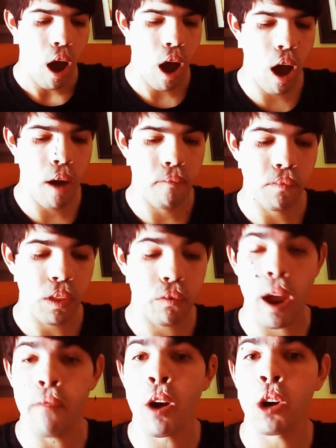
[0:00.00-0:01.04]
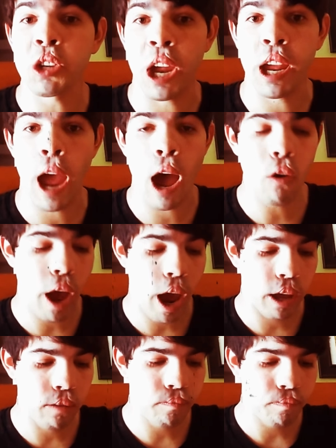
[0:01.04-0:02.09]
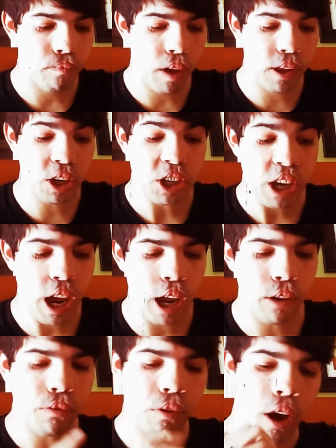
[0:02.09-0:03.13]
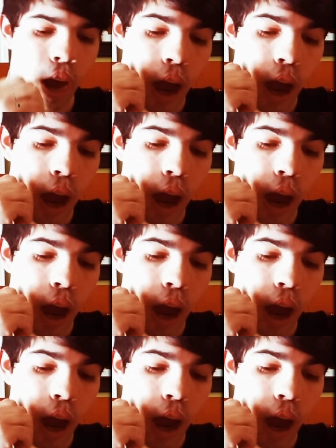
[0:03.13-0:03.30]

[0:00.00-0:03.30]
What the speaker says: the vampires hang out at in this cave.